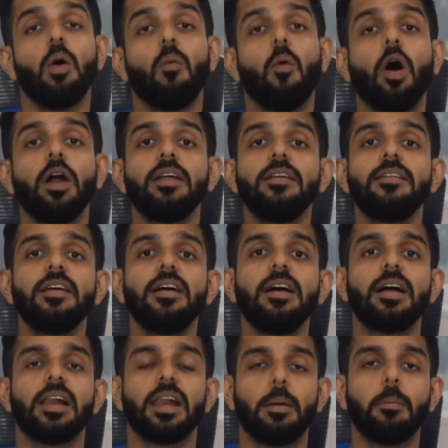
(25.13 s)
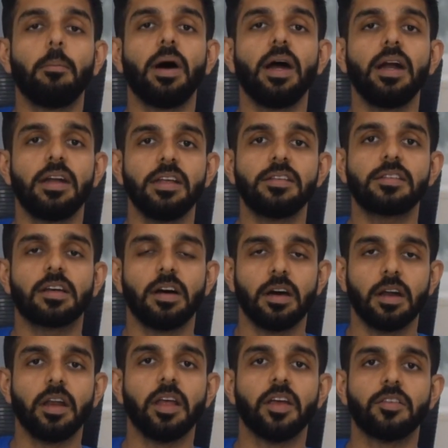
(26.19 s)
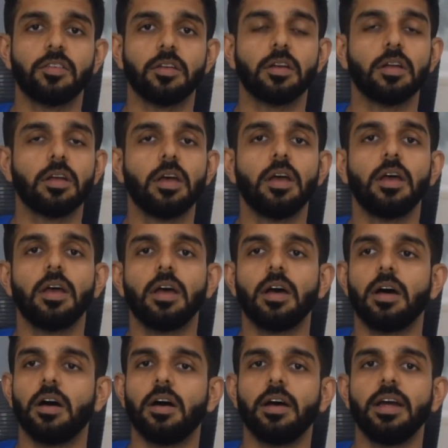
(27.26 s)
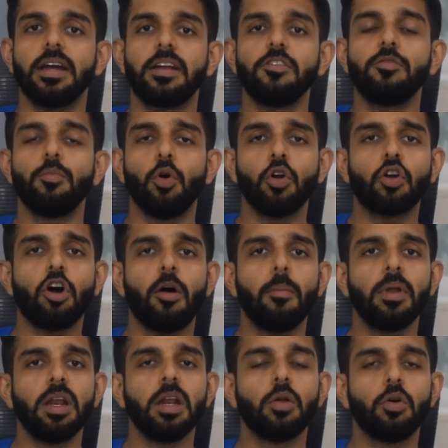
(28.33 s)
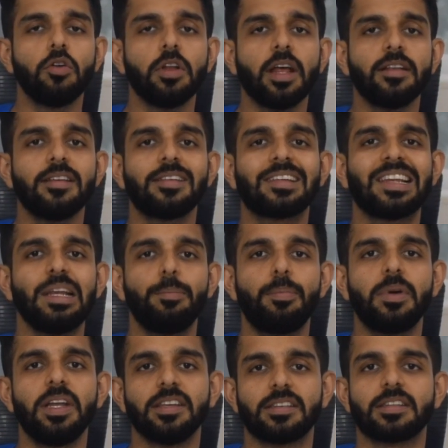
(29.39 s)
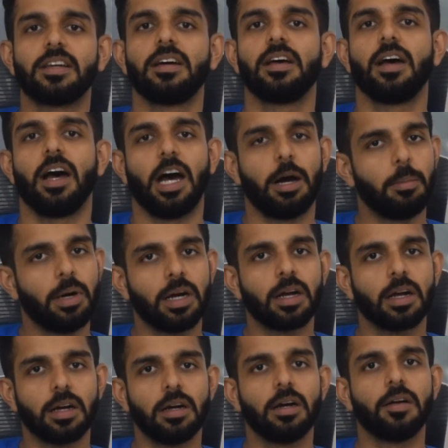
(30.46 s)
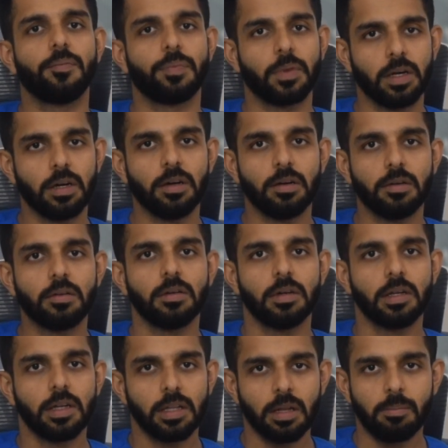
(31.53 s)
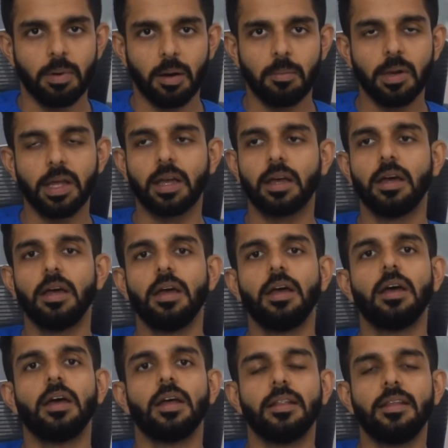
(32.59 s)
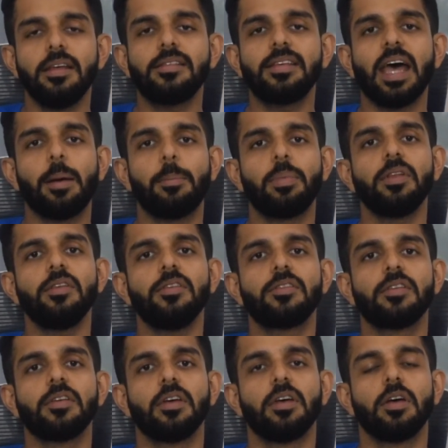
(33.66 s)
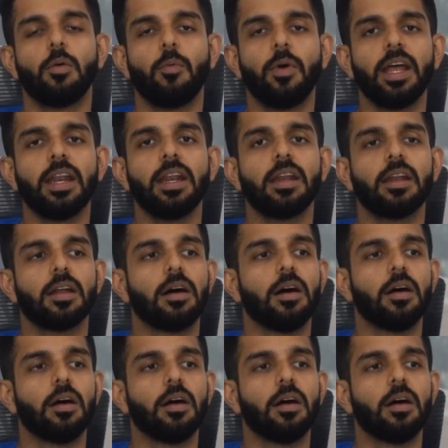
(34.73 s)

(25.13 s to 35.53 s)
what is a lumbar disc herniation? It is more commonly known as a slip disc among the public. This happens when